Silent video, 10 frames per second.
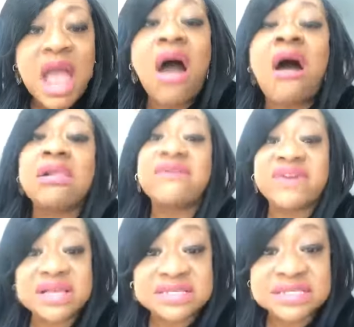All of
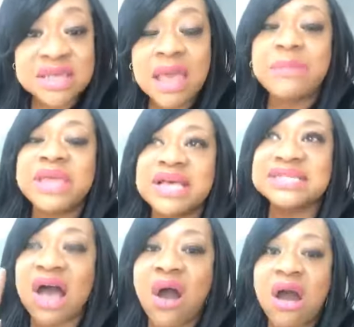us,
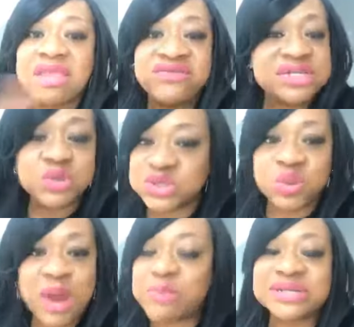because all of us was
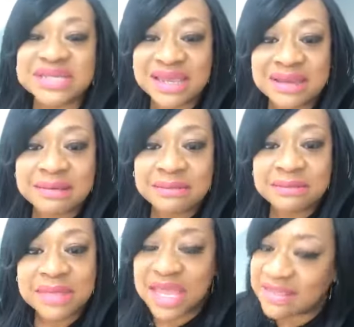represented
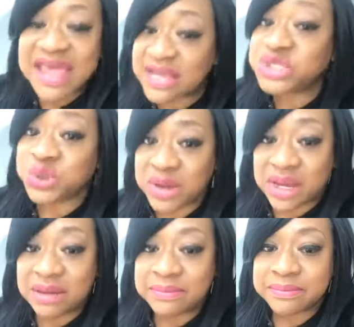in that dream.